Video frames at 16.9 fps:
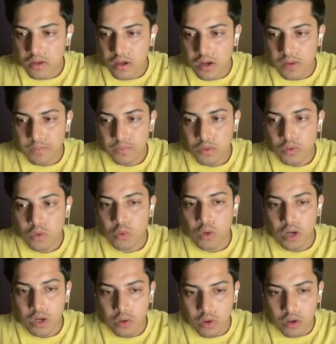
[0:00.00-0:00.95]
up to
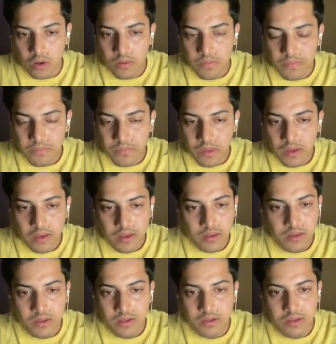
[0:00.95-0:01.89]
$12.
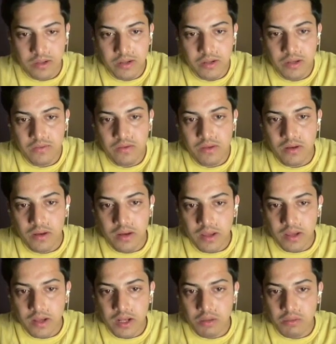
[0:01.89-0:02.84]
It didn't even
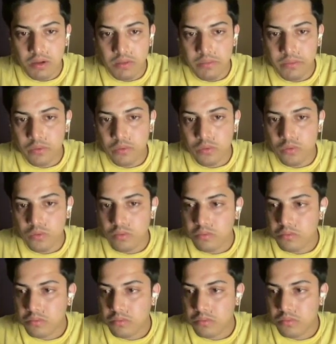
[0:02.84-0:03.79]
like come up to
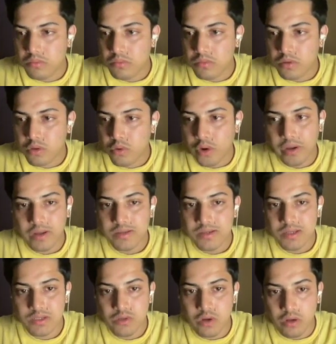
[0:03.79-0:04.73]

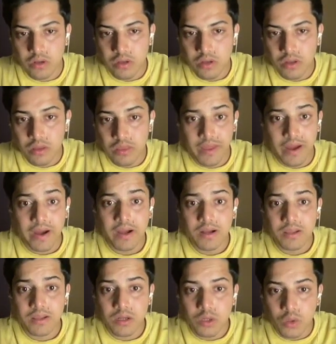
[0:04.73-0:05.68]
$26.
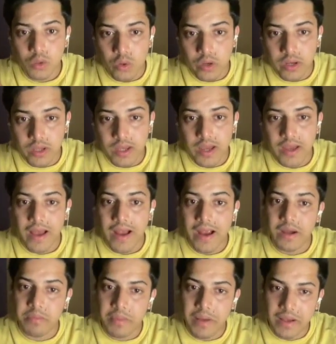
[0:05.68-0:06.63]
That the query I
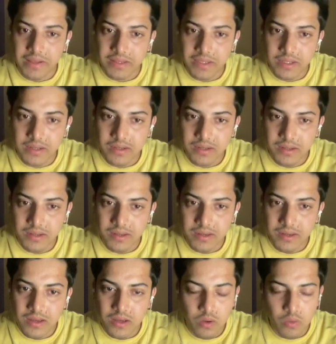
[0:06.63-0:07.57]
had back then.
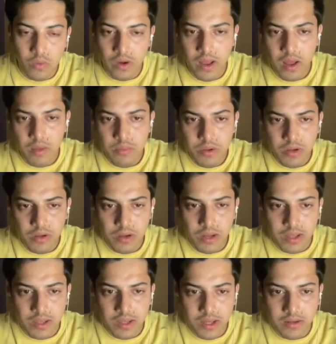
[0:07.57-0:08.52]
What happened?
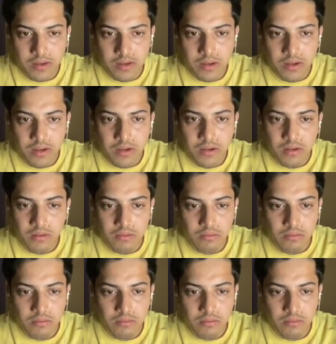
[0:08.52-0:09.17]
Like it didn't